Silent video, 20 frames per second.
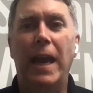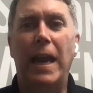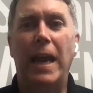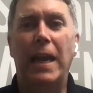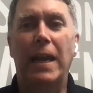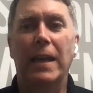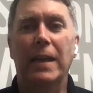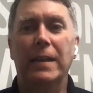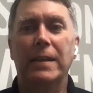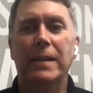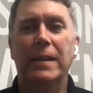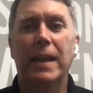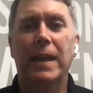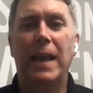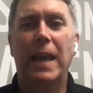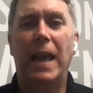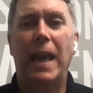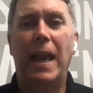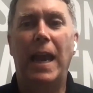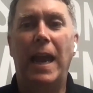And
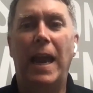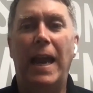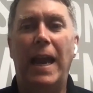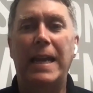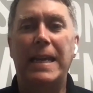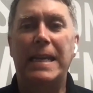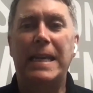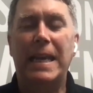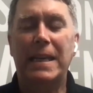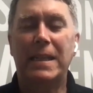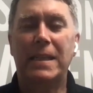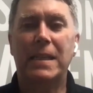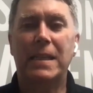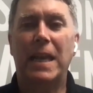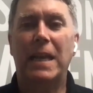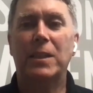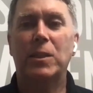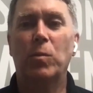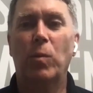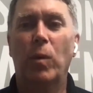I guess
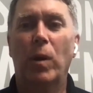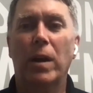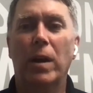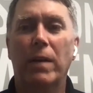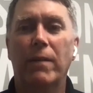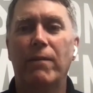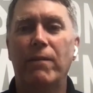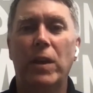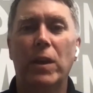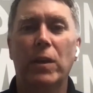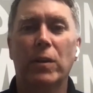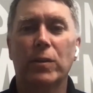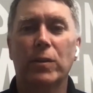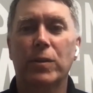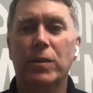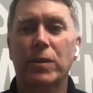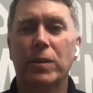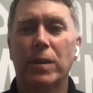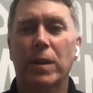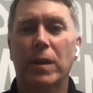that's where it
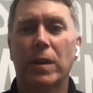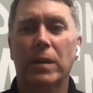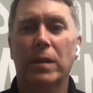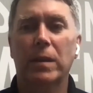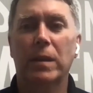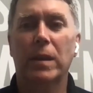feels